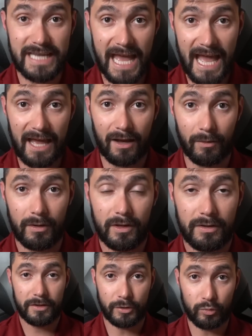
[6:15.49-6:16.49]
Now,
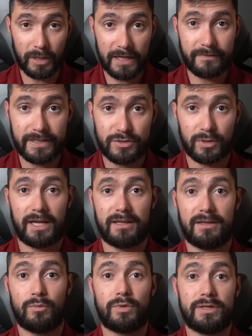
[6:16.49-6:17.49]
the gravy
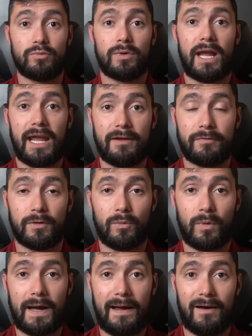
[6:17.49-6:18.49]
train that we ran for a
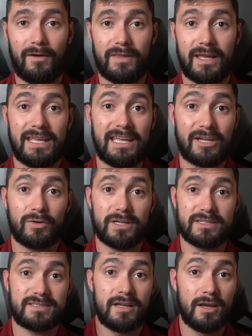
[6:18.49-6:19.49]
while that
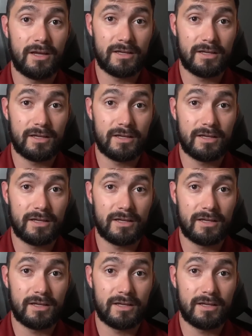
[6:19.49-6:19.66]
increased